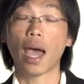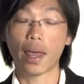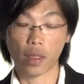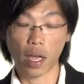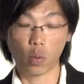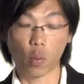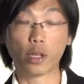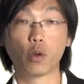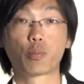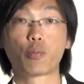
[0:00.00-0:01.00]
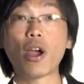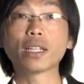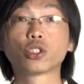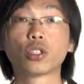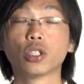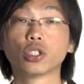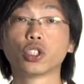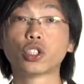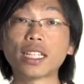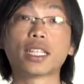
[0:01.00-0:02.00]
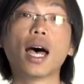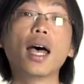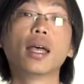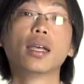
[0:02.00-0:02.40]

and then when you press the shutter,